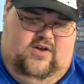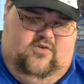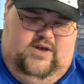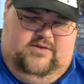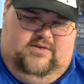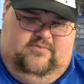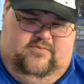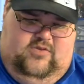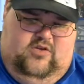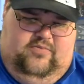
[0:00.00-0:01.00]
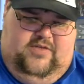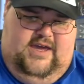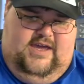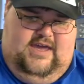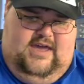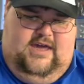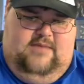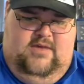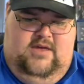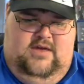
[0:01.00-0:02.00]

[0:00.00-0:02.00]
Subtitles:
quick-to-play game.